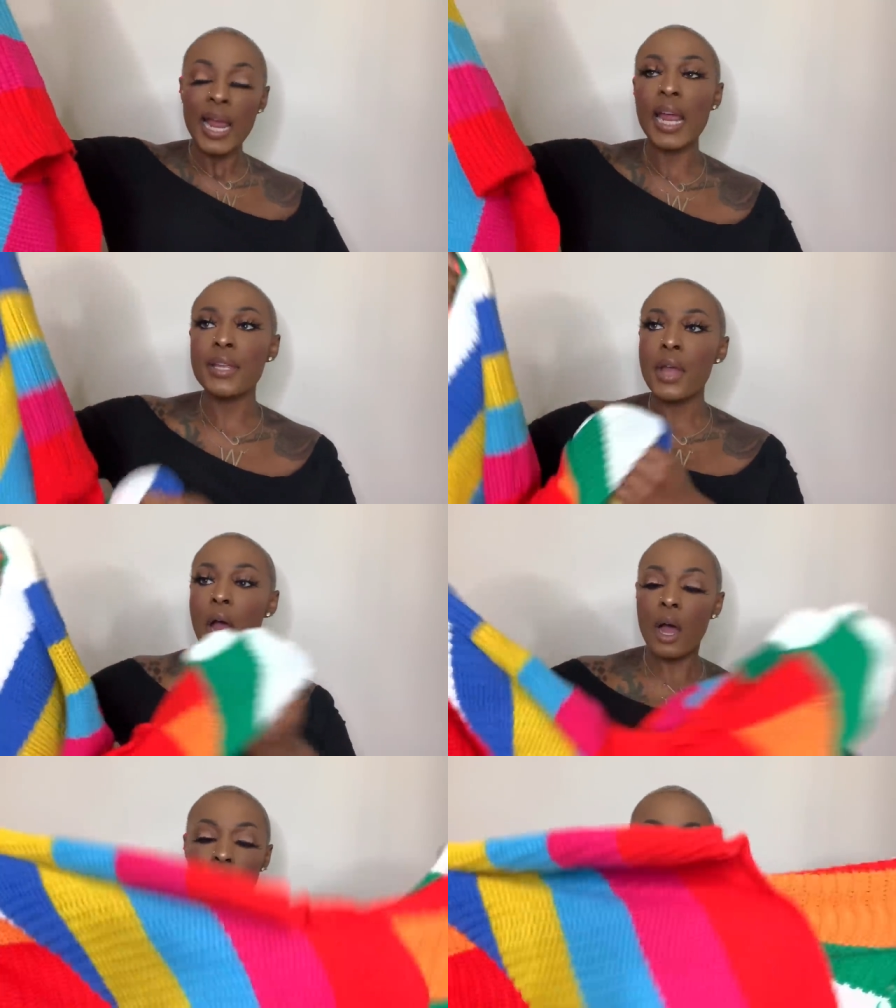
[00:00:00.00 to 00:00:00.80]
And
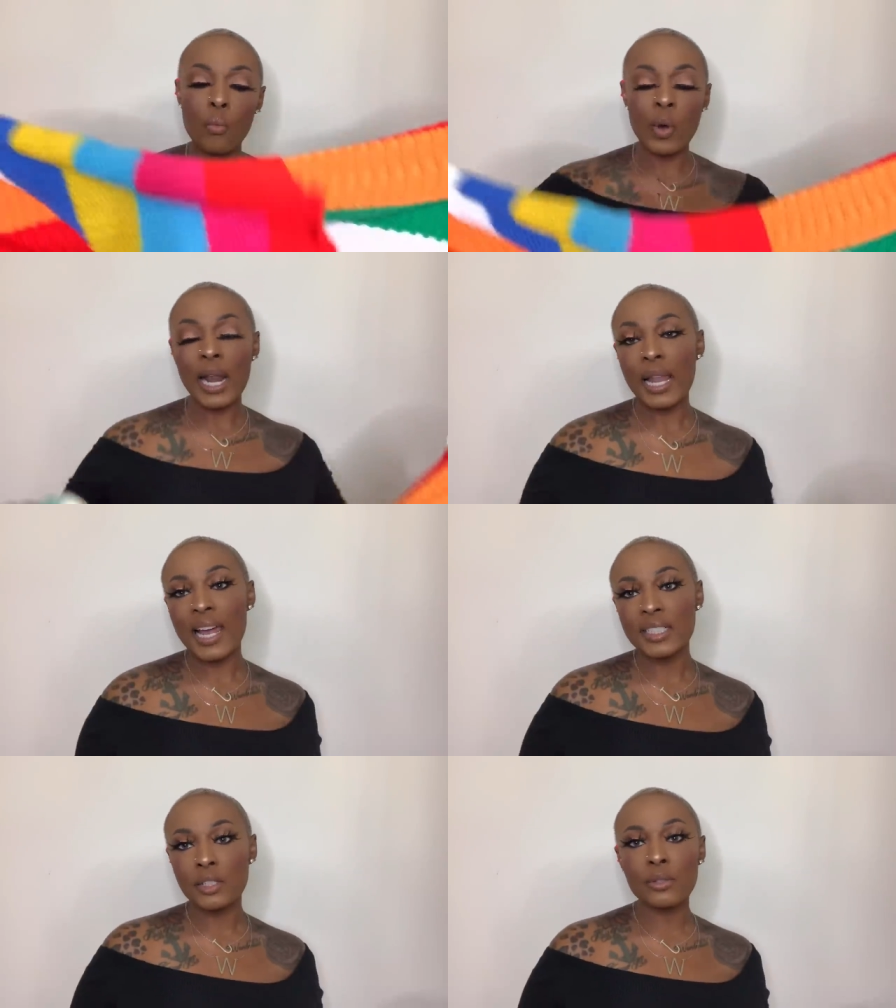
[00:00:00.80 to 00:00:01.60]
y'all, what I
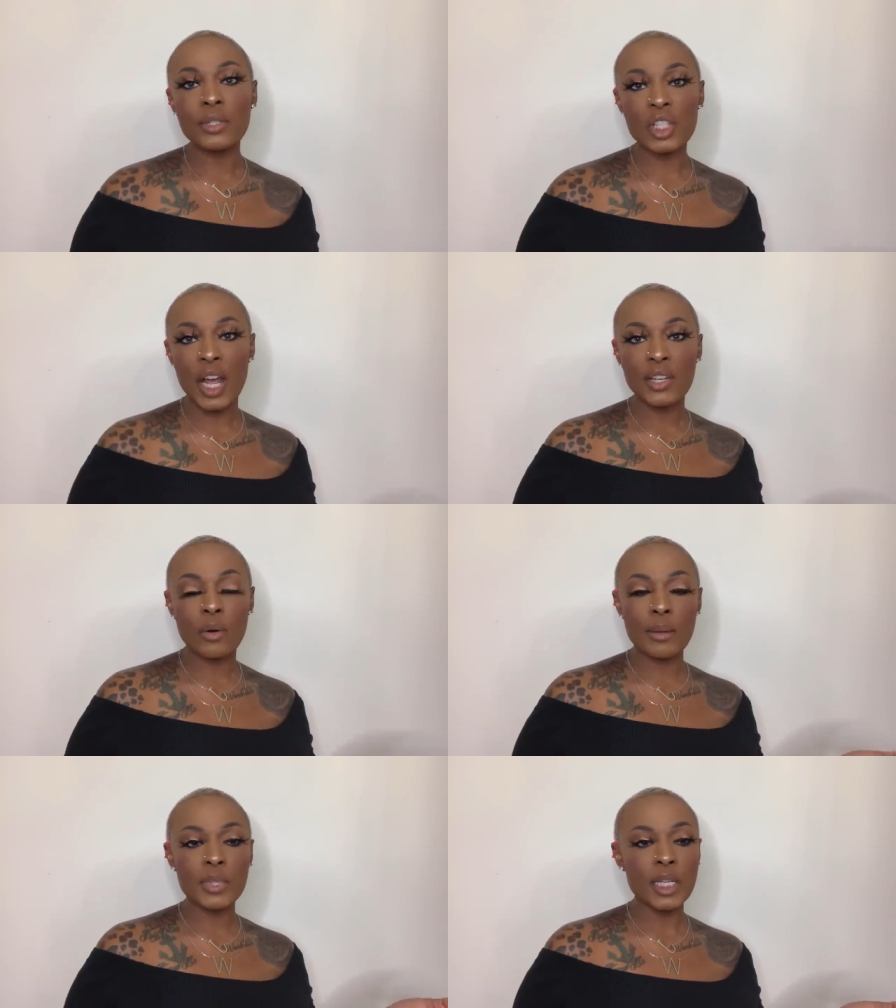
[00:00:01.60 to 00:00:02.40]
like to do, because y'all know
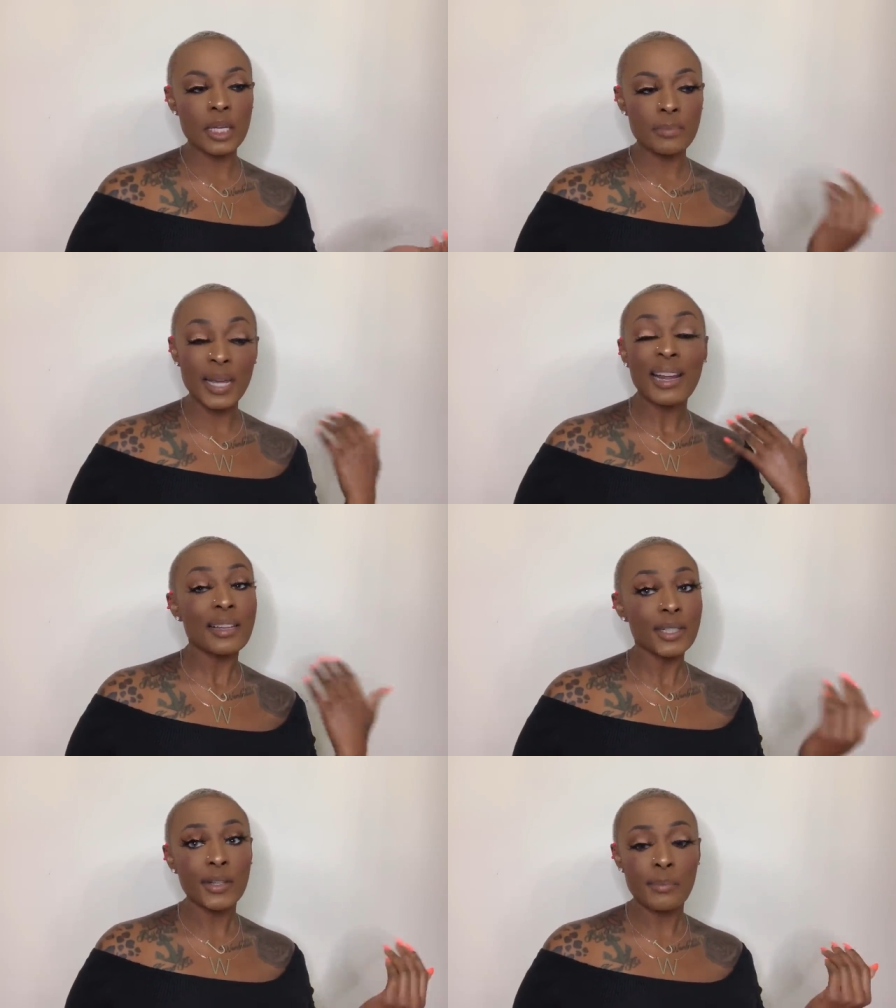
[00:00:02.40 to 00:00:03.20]
I'm cheap, and I
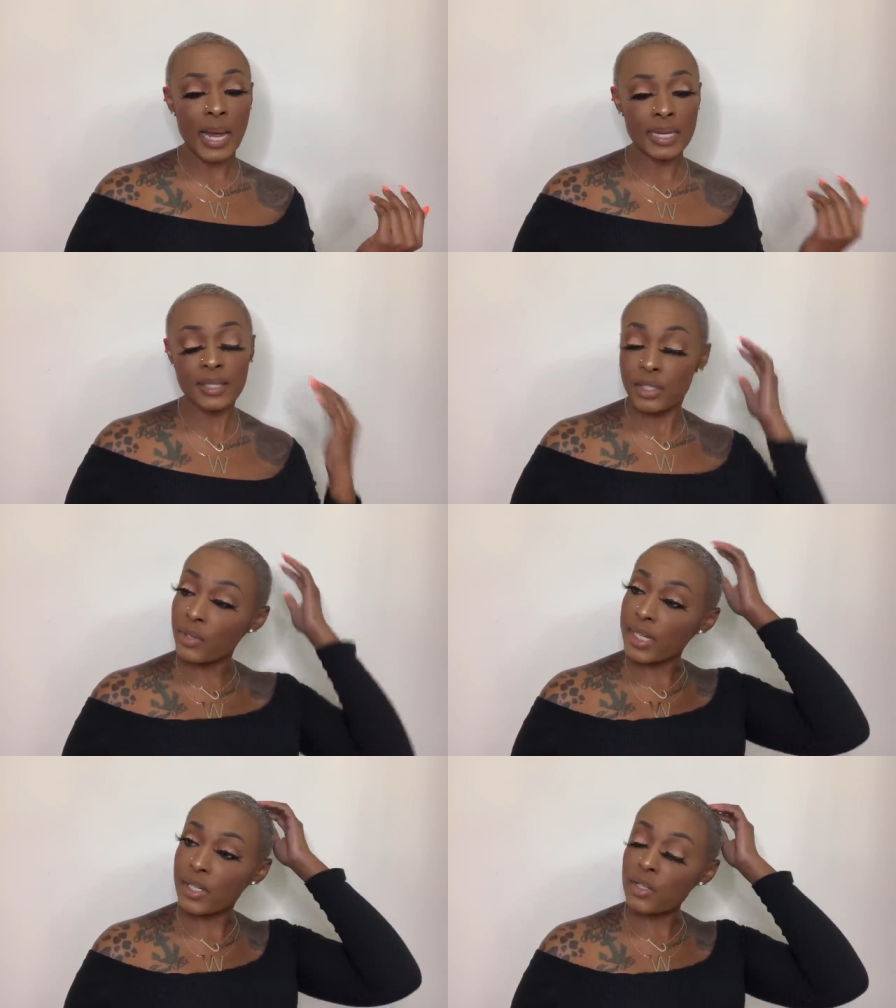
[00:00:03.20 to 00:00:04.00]
love maxi
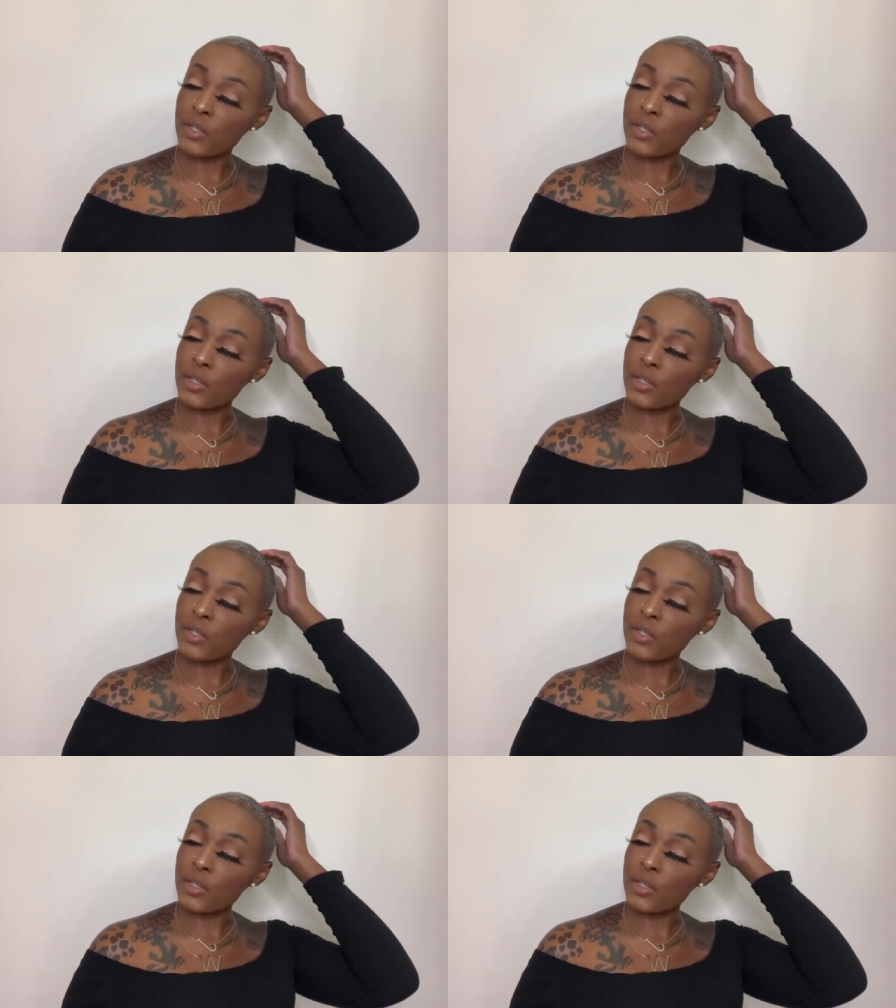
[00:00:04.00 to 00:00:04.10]
dresses.